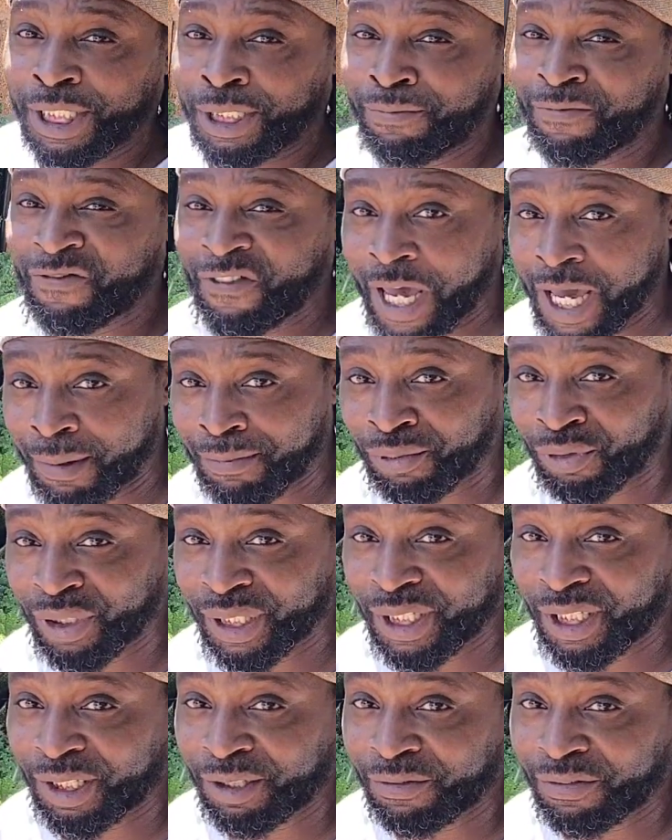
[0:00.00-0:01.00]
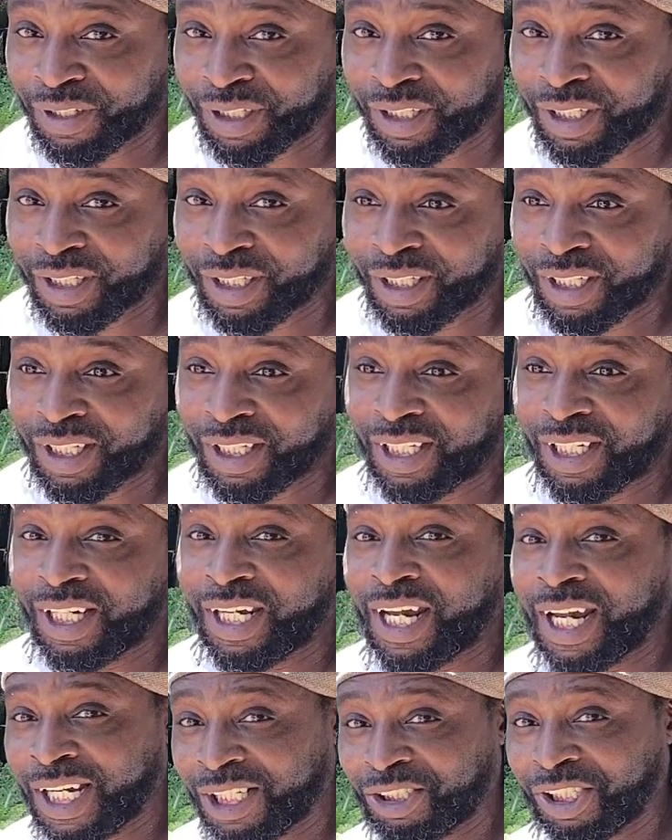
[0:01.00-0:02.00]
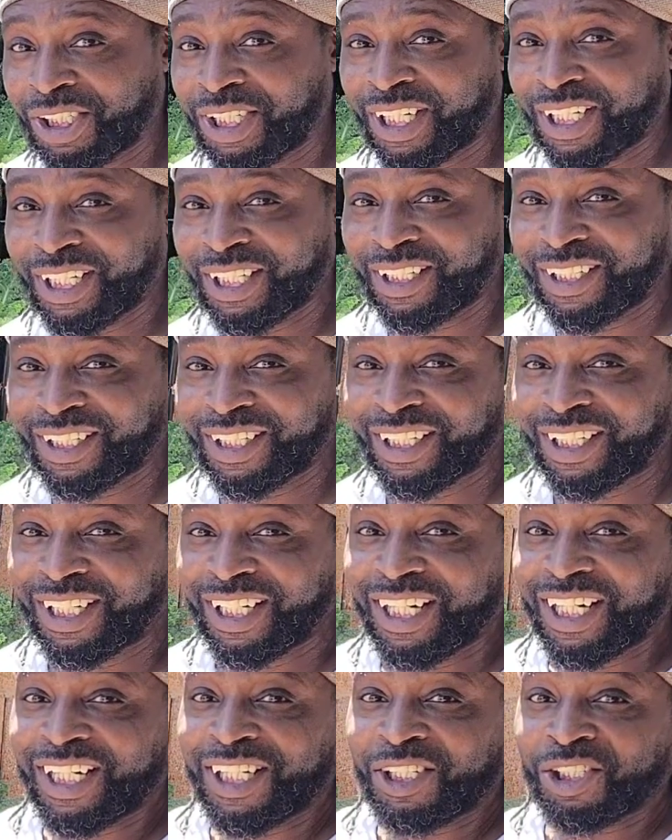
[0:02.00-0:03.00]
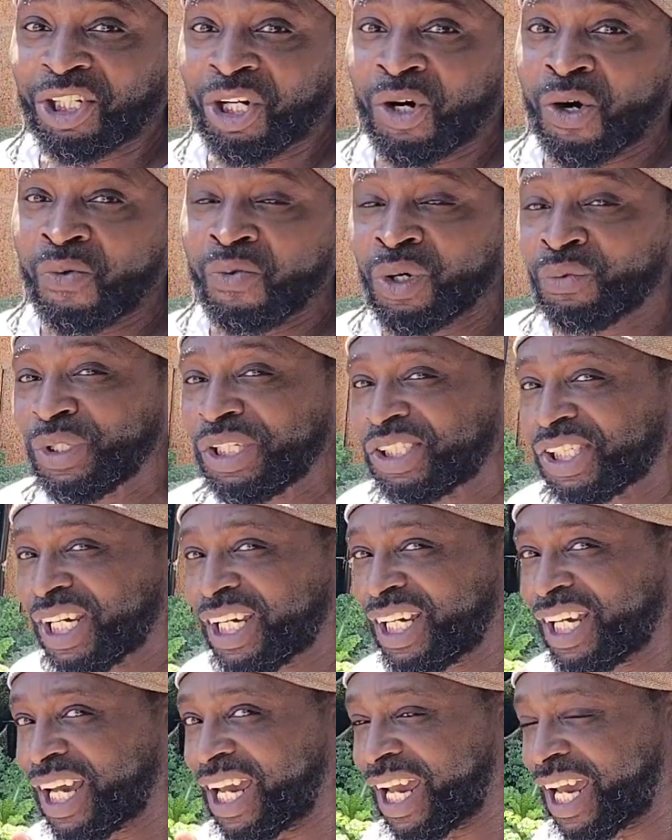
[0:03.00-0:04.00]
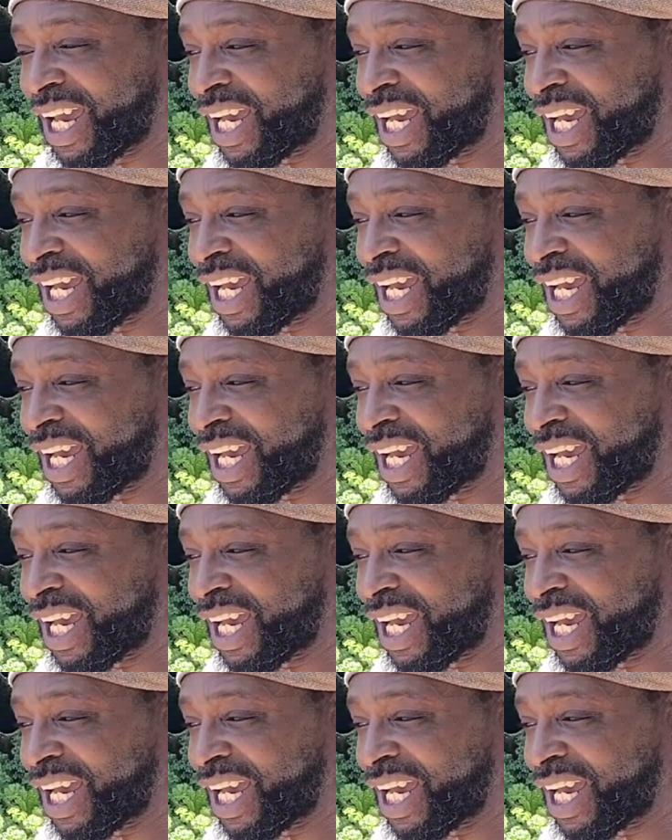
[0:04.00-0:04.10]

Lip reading: evaporative, agitated. So when we say